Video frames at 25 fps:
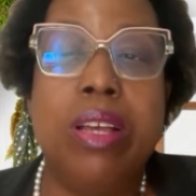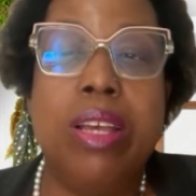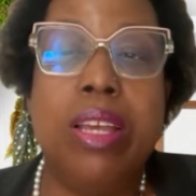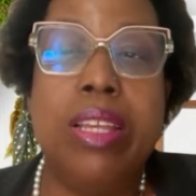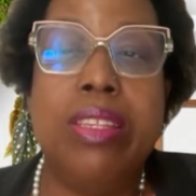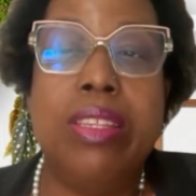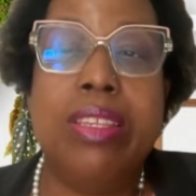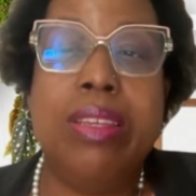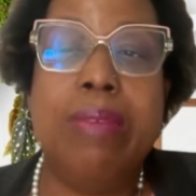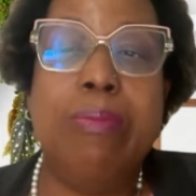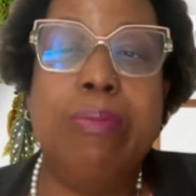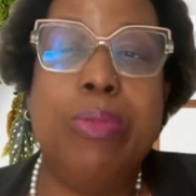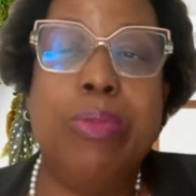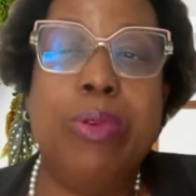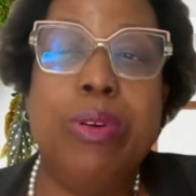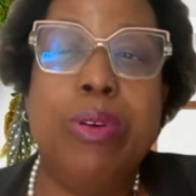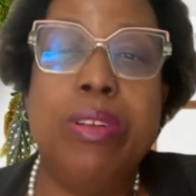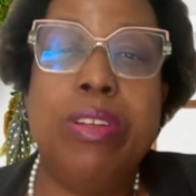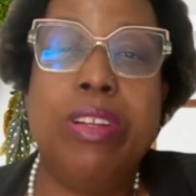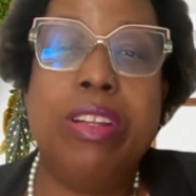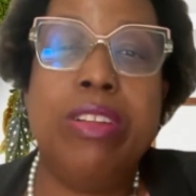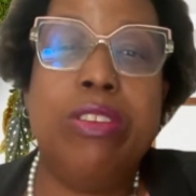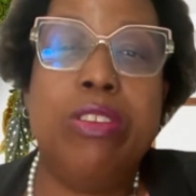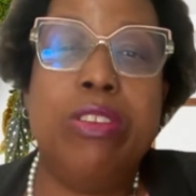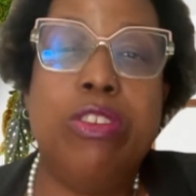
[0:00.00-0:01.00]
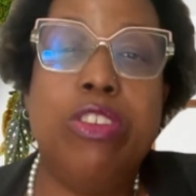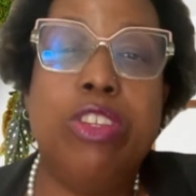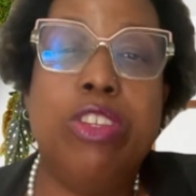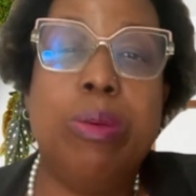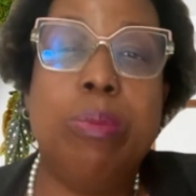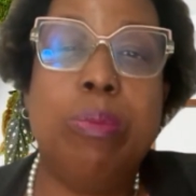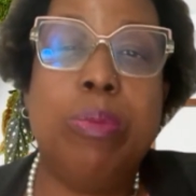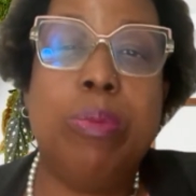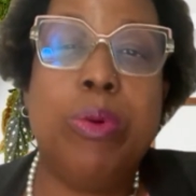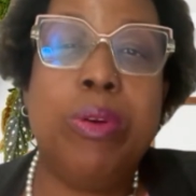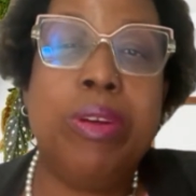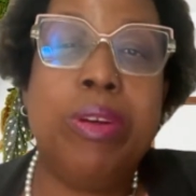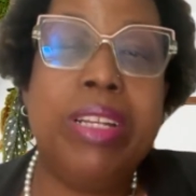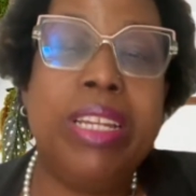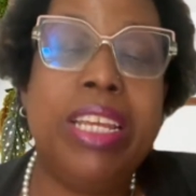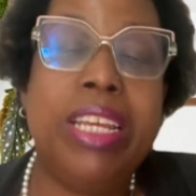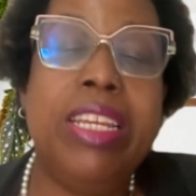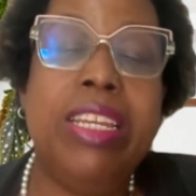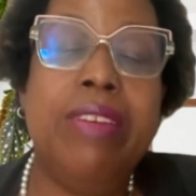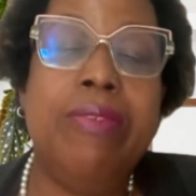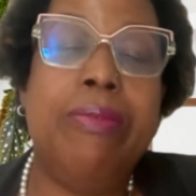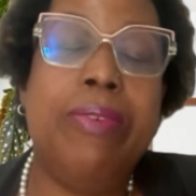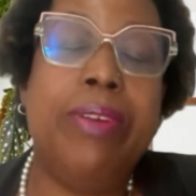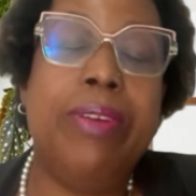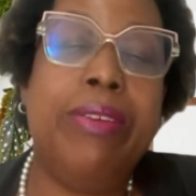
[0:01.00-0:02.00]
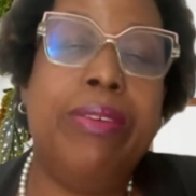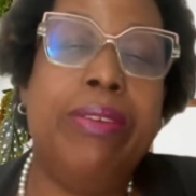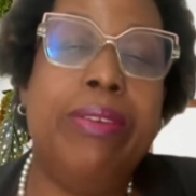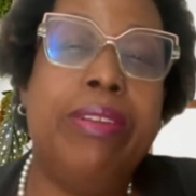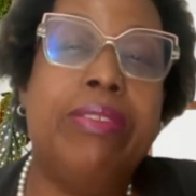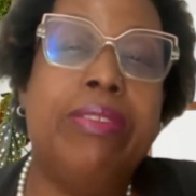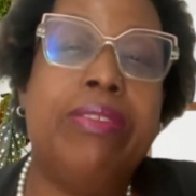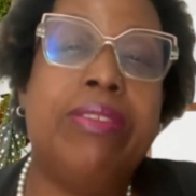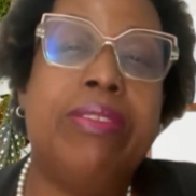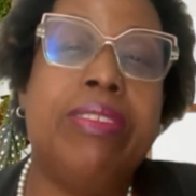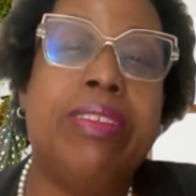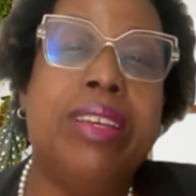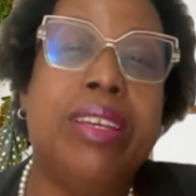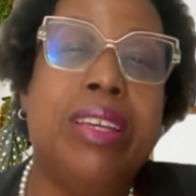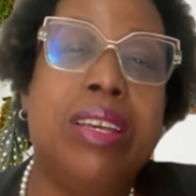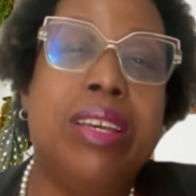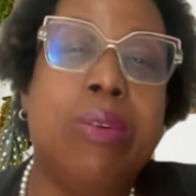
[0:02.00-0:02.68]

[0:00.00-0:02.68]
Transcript: it's important to support individuals